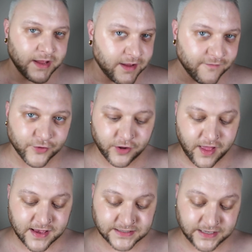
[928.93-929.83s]
for
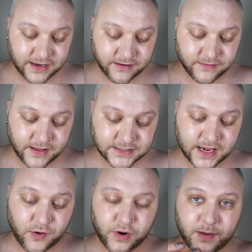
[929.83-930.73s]
glass skin, that's
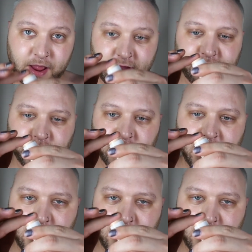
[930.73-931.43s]
kind of what I'm after. I